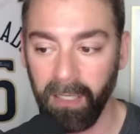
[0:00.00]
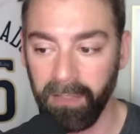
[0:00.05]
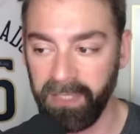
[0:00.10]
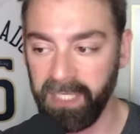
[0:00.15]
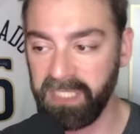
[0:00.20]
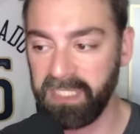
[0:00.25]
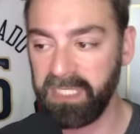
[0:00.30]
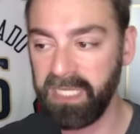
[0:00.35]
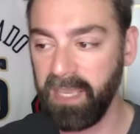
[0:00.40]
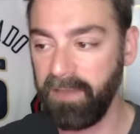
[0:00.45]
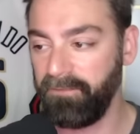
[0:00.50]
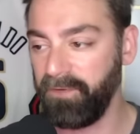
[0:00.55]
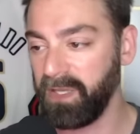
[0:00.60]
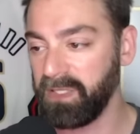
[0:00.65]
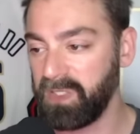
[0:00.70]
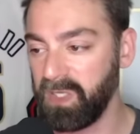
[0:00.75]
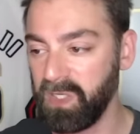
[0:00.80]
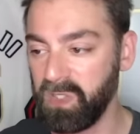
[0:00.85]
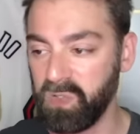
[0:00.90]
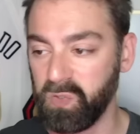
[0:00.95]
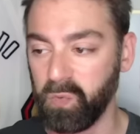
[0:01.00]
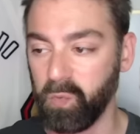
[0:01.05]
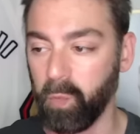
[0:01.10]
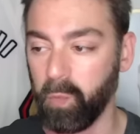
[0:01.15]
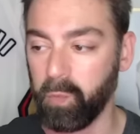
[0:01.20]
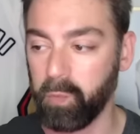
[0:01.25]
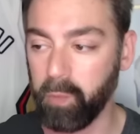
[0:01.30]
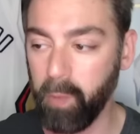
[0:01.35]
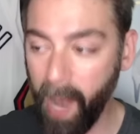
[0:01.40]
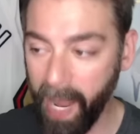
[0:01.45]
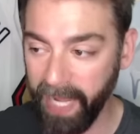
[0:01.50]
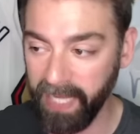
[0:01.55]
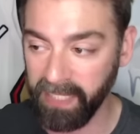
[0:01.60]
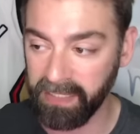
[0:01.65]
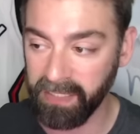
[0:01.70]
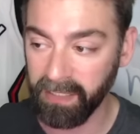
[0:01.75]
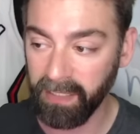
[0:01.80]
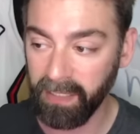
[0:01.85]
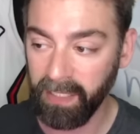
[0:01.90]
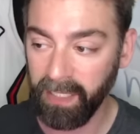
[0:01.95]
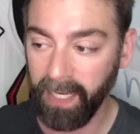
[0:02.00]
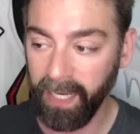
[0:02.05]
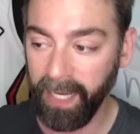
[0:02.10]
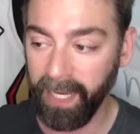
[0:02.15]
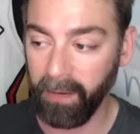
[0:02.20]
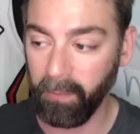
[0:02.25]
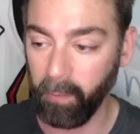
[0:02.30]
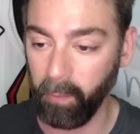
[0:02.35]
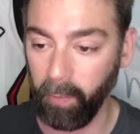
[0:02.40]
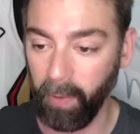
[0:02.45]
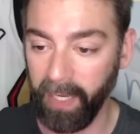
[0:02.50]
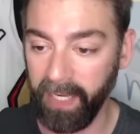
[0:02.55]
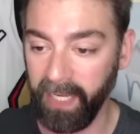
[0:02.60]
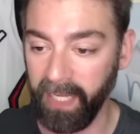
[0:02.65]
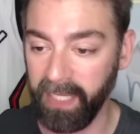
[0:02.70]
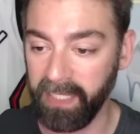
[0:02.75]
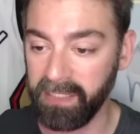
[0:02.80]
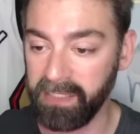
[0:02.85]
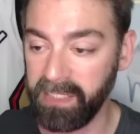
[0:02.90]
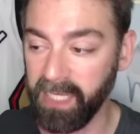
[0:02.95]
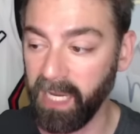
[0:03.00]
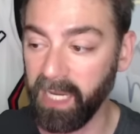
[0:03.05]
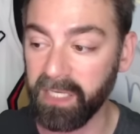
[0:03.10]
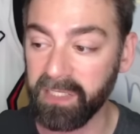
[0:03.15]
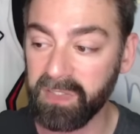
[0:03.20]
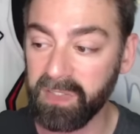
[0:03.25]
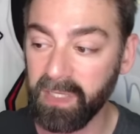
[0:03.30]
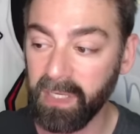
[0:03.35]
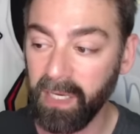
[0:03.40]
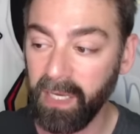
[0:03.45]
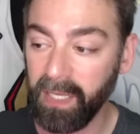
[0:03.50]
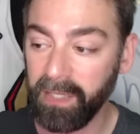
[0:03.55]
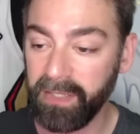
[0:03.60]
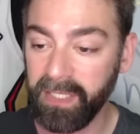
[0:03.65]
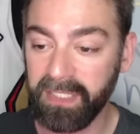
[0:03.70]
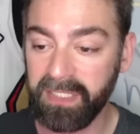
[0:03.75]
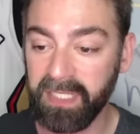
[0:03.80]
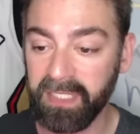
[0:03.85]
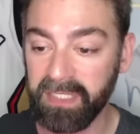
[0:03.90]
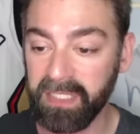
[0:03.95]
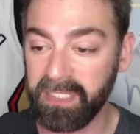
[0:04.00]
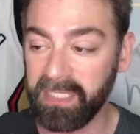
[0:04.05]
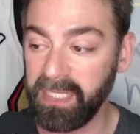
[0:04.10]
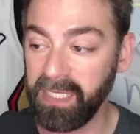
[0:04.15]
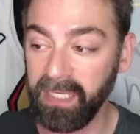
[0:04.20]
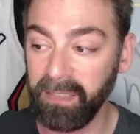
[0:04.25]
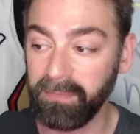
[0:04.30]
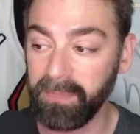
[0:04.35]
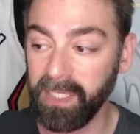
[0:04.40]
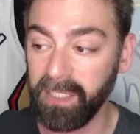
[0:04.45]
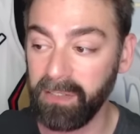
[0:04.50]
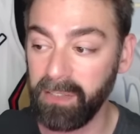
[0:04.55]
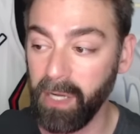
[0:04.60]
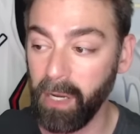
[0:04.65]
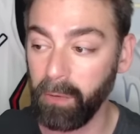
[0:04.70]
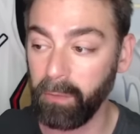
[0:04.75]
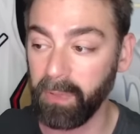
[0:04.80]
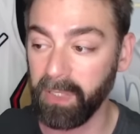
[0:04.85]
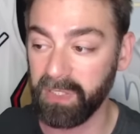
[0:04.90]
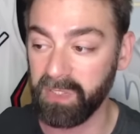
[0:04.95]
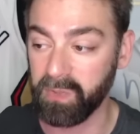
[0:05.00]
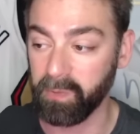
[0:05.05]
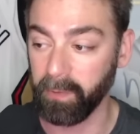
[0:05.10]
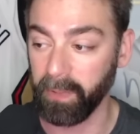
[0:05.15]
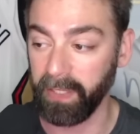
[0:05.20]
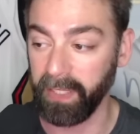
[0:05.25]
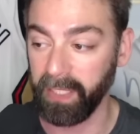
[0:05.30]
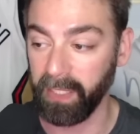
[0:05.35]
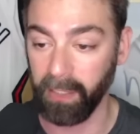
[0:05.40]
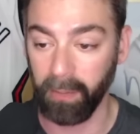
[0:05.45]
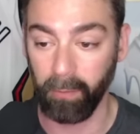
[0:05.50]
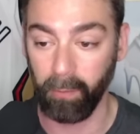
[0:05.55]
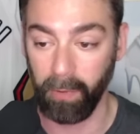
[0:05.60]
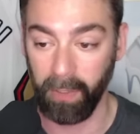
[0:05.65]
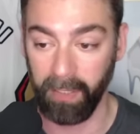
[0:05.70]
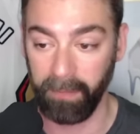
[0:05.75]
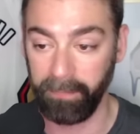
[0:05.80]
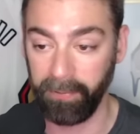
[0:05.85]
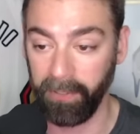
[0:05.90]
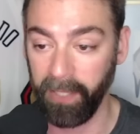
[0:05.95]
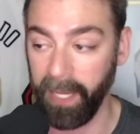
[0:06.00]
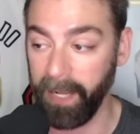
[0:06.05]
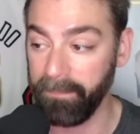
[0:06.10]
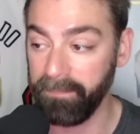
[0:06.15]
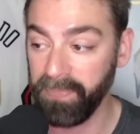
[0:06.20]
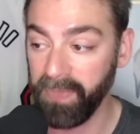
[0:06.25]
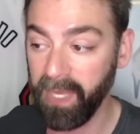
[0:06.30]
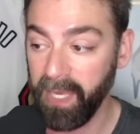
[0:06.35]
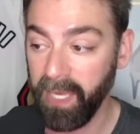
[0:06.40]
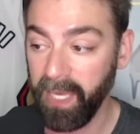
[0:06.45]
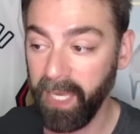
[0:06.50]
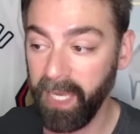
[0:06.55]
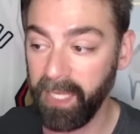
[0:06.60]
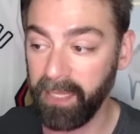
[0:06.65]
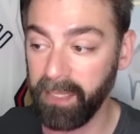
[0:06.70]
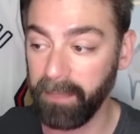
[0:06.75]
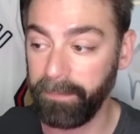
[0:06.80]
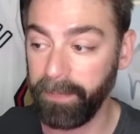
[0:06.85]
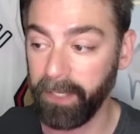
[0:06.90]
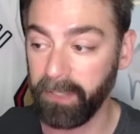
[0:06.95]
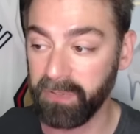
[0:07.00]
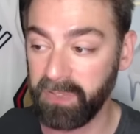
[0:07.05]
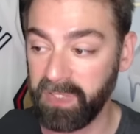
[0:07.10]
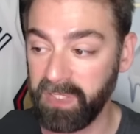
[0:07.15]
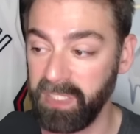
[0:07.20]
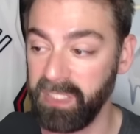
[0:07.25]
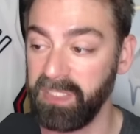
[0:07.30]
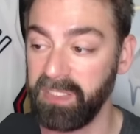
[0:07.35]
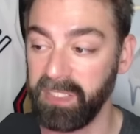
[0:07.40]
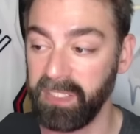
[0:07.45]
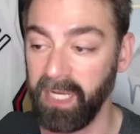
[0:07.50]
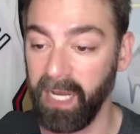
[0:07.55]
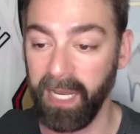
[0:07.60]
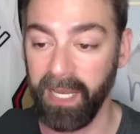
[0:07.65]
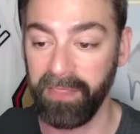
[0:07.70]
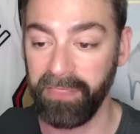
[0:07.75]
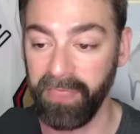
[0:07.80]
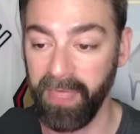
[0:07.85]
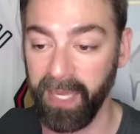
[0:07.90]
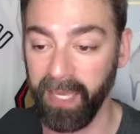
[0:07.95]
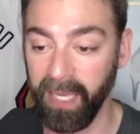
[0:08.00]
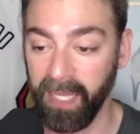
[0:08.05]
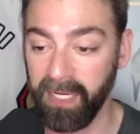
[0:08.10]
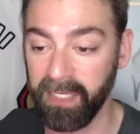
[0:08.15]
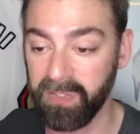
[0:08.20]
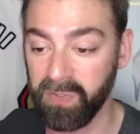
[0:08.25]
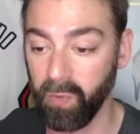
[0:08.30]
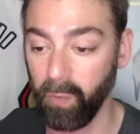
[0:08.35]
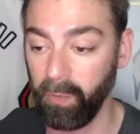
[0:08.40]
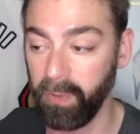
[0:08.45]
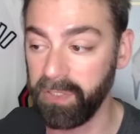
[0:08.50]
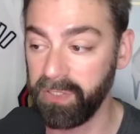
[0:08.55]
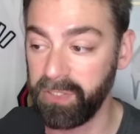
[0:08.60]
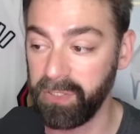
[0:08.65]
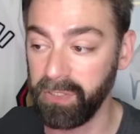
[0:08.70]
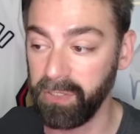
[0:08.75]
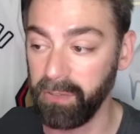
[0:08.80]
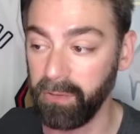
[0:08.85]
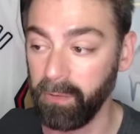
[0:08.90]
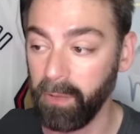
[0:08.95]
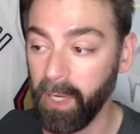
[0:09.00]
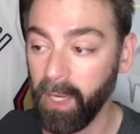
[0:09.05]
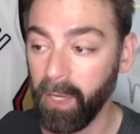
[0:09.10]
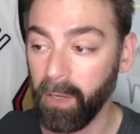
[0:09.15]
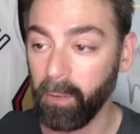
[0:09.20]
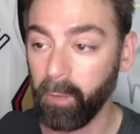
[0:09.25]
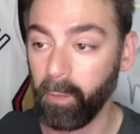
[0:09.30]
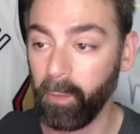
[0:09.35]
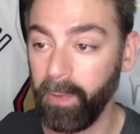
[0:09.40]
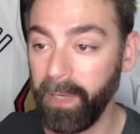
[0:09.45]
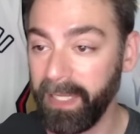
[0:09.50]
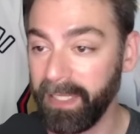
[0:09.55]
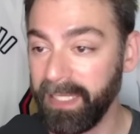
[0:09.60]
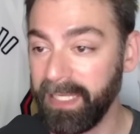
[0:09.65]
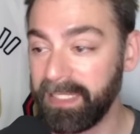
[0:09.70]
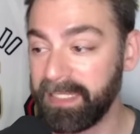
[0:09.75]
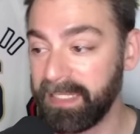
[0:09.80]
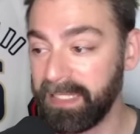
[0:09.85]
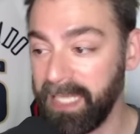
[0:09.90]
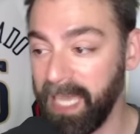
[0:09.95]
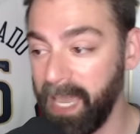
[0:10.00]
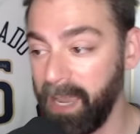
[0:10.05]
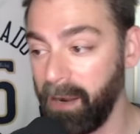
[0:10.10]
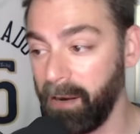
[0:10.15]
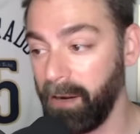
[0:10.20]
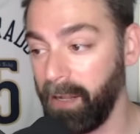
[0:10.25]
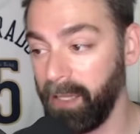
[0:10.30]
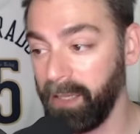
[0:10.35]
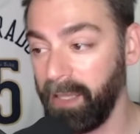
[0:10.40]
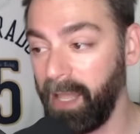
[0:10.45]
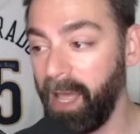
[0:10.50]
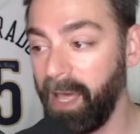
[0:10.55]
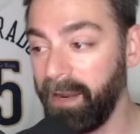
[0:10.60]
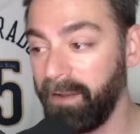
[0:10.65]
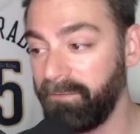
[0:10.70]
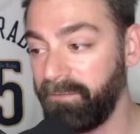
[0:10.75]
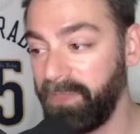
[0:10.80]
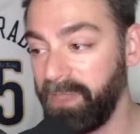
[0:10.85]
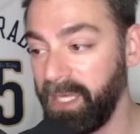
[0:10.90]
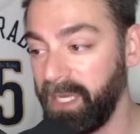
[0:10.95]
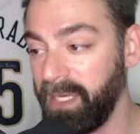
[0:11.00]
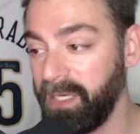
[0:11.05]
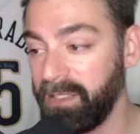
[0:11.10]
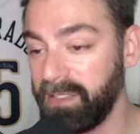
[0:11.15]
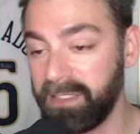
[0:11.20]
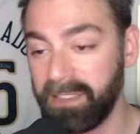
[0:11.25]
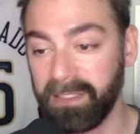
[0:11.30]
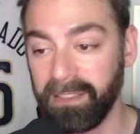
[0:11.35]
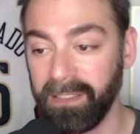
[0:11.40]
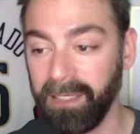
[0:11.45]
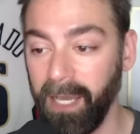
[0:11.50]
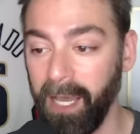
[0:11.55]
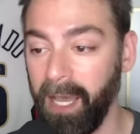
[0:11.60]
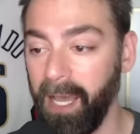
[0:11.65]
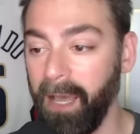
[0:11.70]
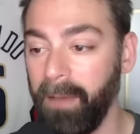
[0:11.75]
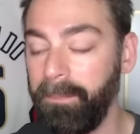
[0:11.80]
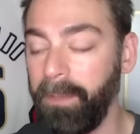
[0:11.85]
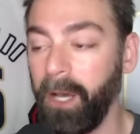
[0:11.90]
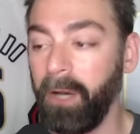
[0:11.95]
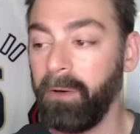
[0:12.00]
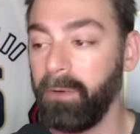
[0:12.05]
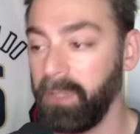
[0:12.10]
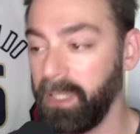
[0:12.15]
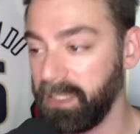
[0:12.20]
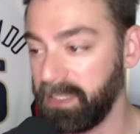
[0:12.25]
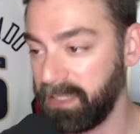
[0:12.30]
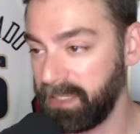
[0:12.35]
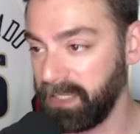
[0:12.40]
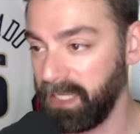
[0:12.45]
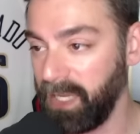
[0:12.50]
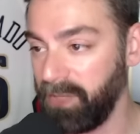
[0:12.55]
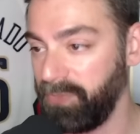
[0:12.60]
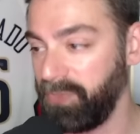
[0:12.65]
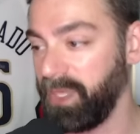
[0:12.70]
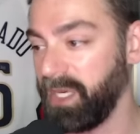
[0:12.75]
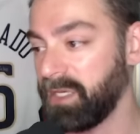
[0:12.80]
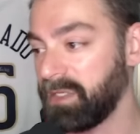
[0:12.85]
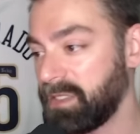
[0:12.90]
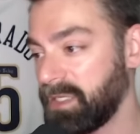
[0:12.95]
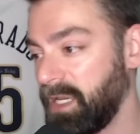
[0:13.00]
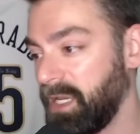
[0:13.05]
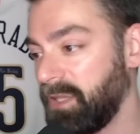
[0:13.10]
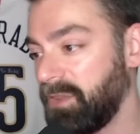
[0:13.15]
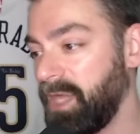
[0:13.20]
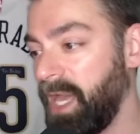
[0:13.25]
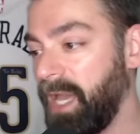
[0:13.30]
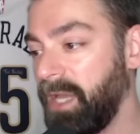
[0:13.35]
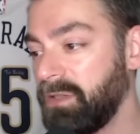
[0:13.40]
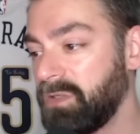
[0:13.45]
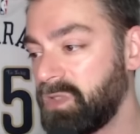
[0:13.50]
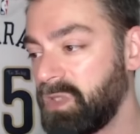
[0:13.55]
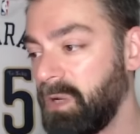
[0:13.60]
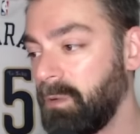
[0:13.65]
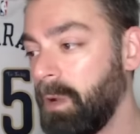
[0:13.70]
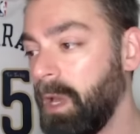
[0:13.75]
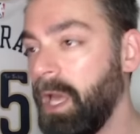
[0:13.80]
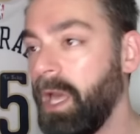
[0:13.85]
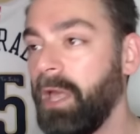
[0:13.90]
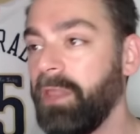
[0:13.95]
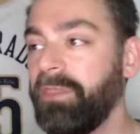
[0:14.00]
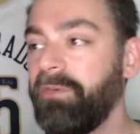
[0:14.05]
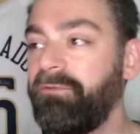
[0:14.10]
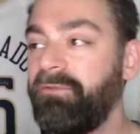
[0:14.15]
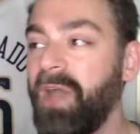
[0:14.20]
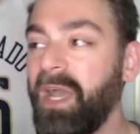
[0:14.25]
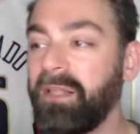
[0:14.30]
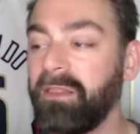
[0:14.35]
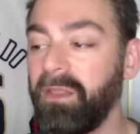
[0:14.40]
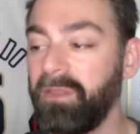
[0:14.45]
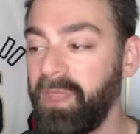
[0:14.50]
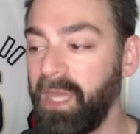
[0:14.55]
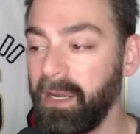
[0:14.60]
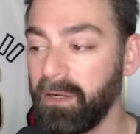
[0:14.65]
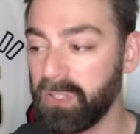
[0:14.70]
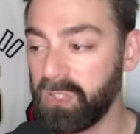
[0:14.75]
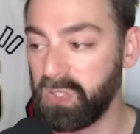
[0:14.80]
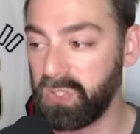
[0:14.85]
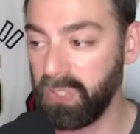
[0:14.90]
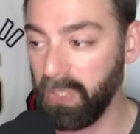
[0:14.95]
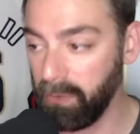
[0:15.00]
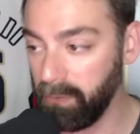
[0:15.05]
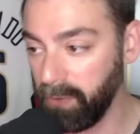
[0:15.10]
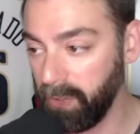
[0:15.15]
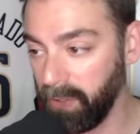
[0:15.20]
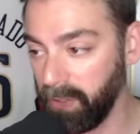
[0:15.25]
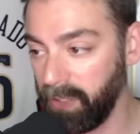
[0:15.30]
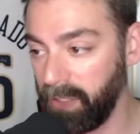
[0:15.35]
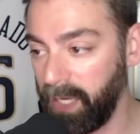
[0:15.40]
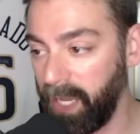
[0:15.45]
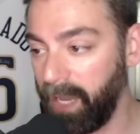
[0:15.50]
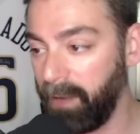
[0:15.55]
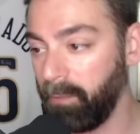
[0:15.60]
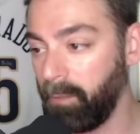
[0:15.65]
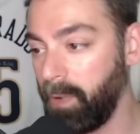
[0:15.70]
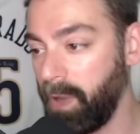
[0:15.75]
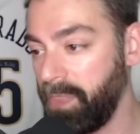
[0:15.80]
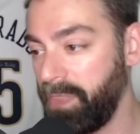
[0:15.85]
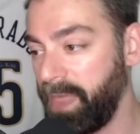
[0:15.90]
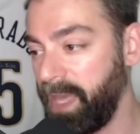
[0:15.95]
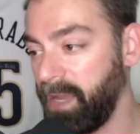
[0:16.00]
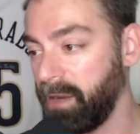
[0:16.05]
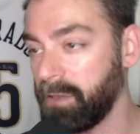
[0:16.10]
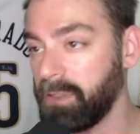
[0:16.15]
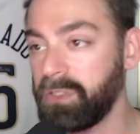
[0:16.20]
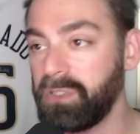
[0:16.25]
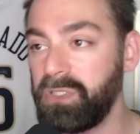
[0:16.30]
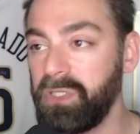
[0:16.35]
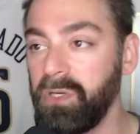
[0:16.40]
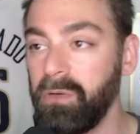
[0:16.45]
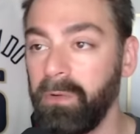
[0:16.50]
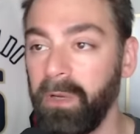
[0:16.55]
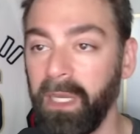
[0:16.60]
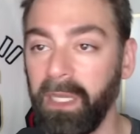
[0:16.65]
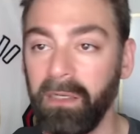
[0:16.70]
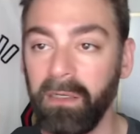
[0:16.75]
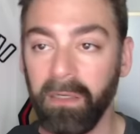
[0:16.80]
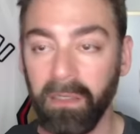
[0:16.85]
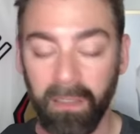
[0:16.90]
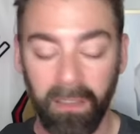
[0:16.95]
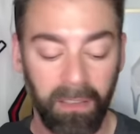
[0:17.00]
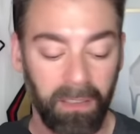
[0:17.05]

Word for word: This defense is great at what it does. This is a team that no one's really going to want to play in the postseason, I think, and is going to really scare a lot of these uh, opponents and things like that. So the fact that they are so good at what they are doing